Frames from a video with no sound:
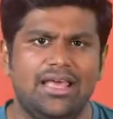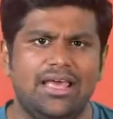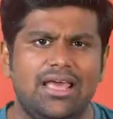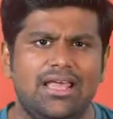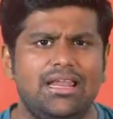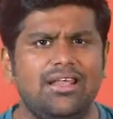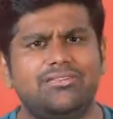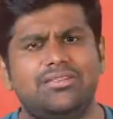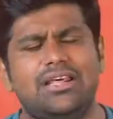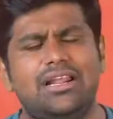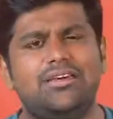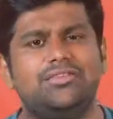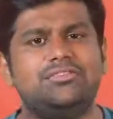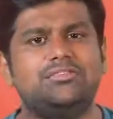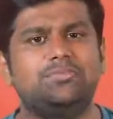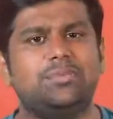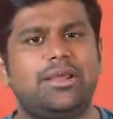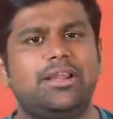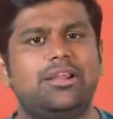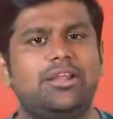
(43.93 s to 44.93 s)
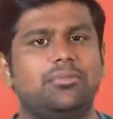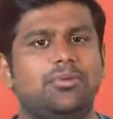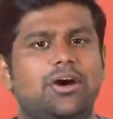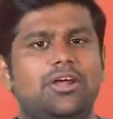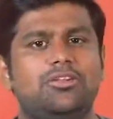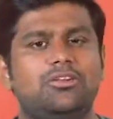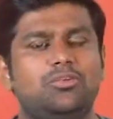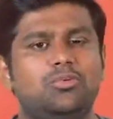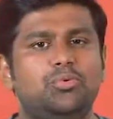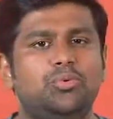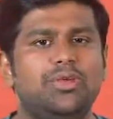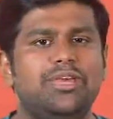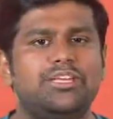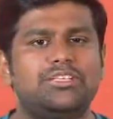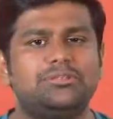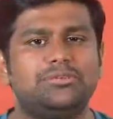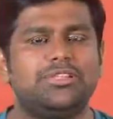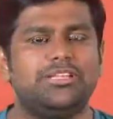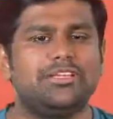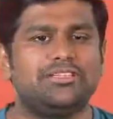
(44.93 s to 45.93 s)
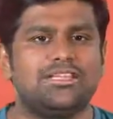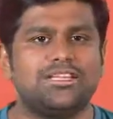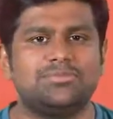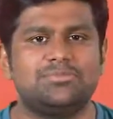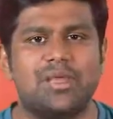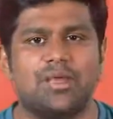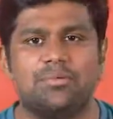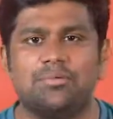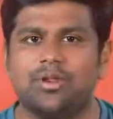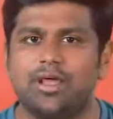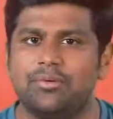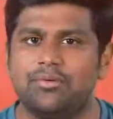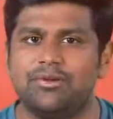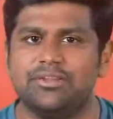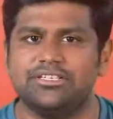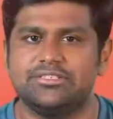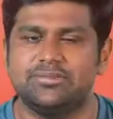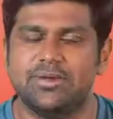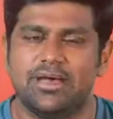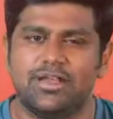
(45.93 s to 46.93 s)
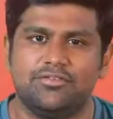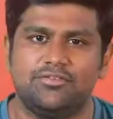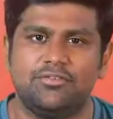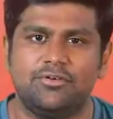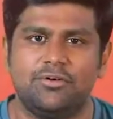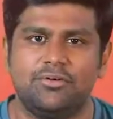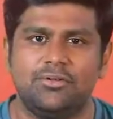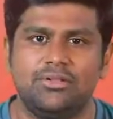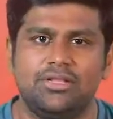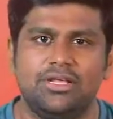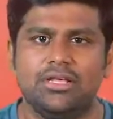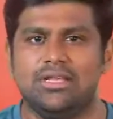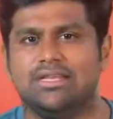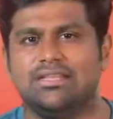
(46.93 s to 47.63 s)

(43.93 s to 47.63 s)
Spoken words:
And now that I've spent about 2 weeks with this as my primary smartphone,